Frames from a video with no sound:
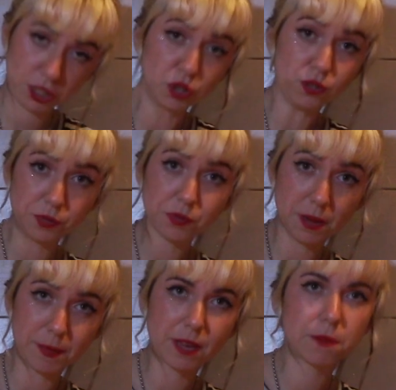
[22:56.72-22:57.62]
You see what
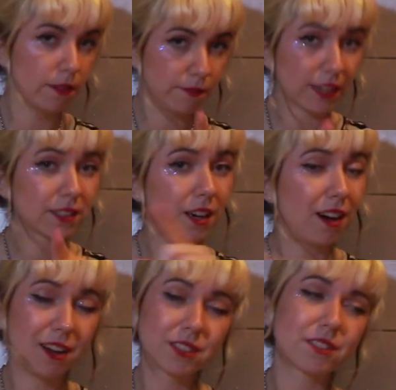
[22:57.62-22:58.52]
I mean? Victor
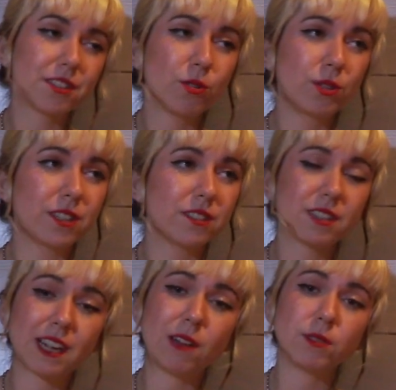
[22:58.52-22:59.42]
asks the audience
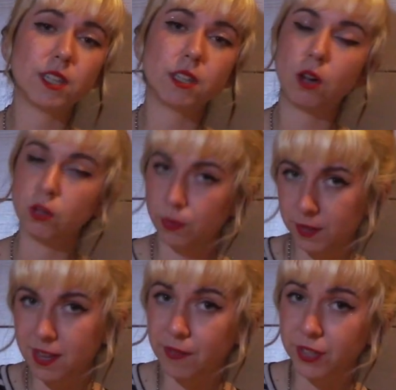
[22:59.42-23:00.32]
to count in on
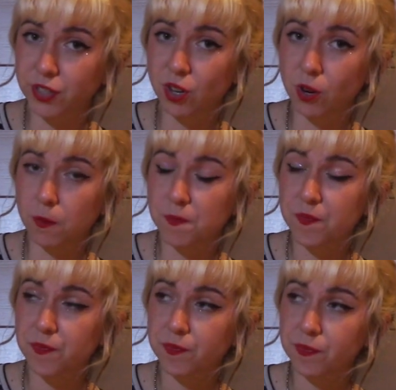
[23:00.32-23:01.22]
almost every song,
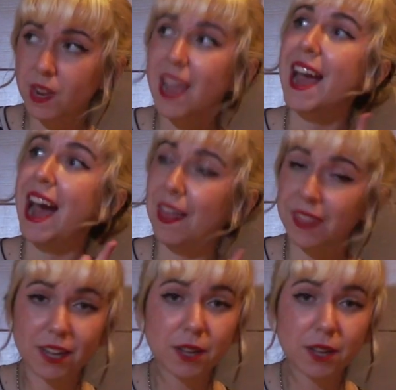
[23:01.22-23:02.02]
and then